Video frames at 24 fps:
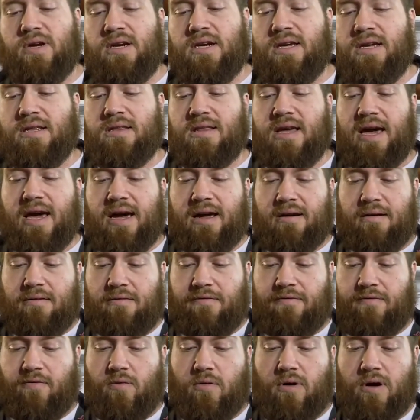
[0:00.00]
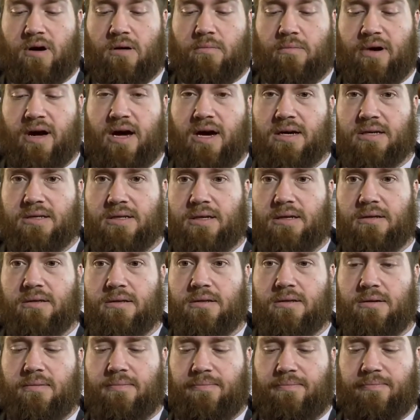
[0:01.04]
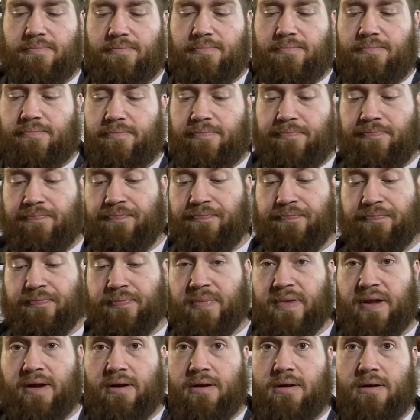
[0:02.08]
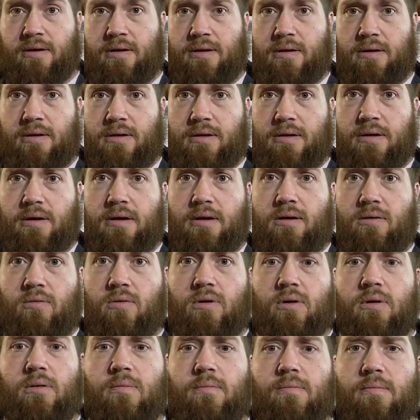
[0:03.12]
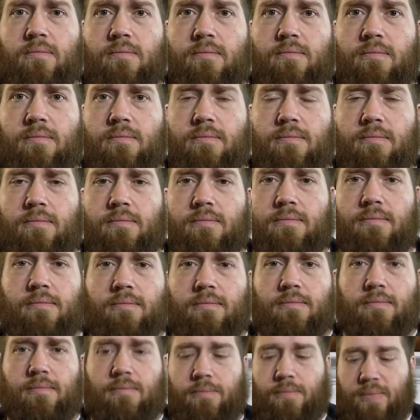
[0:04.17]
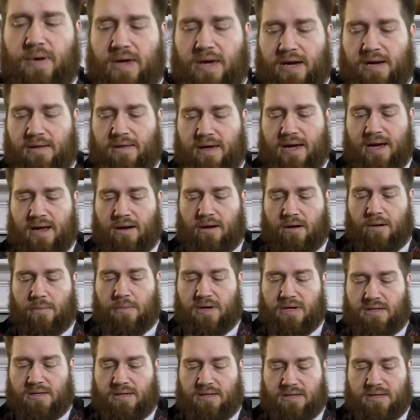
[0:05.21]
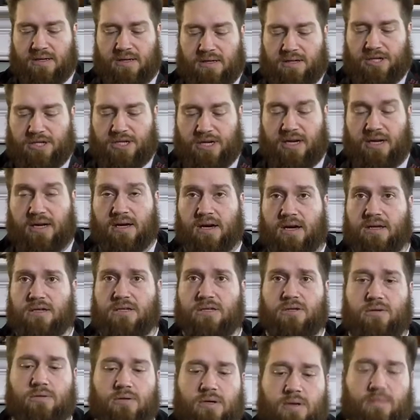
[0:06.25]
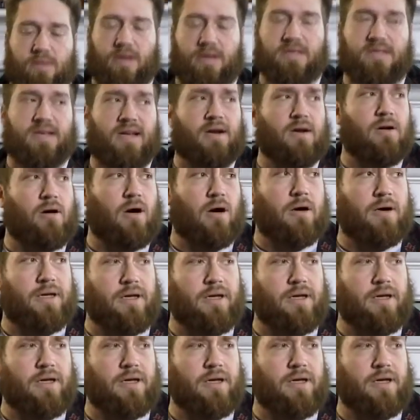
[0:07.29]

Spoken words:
we need that for unboxings. I'm gonna pick that up because it's going to shake. I'll just use a set of car